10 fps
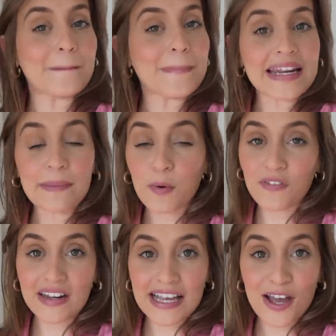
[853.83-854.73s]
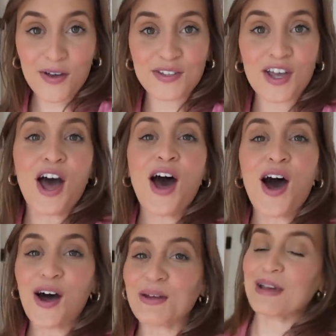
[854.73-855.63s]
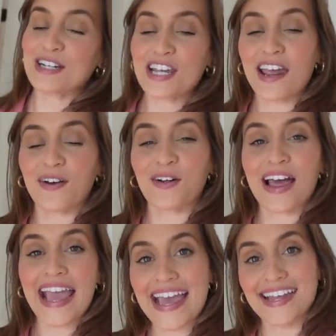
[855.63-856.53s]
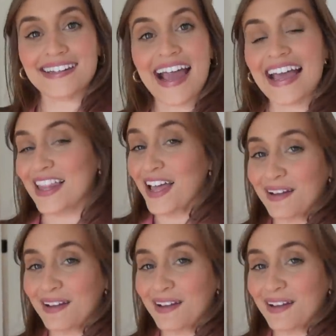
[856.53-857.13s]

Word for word: many more videos on my channel and I love